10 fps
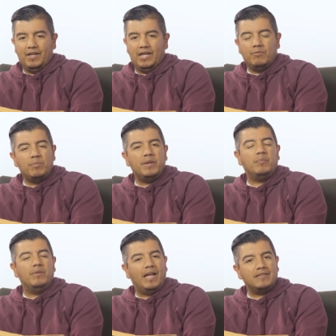It would be a
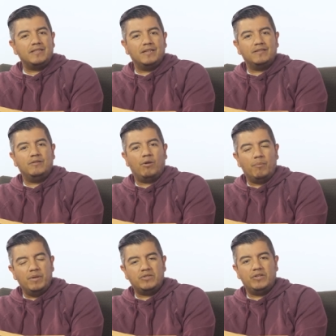blessing to our
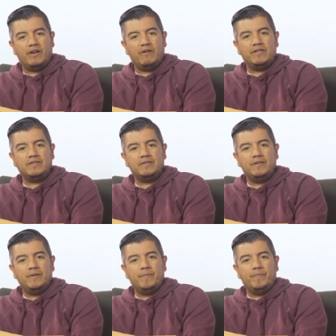missionaries,
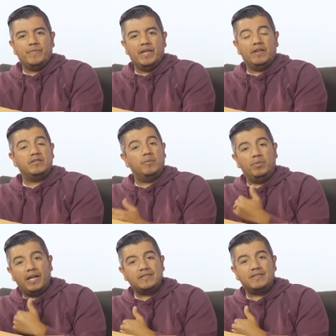and it's a
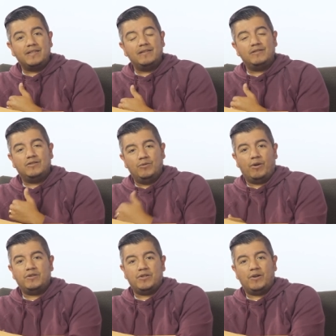blessing to
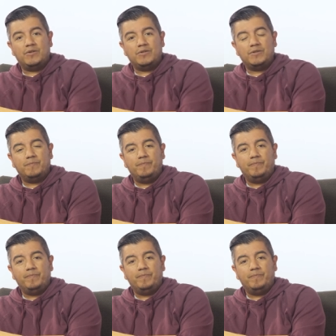our church.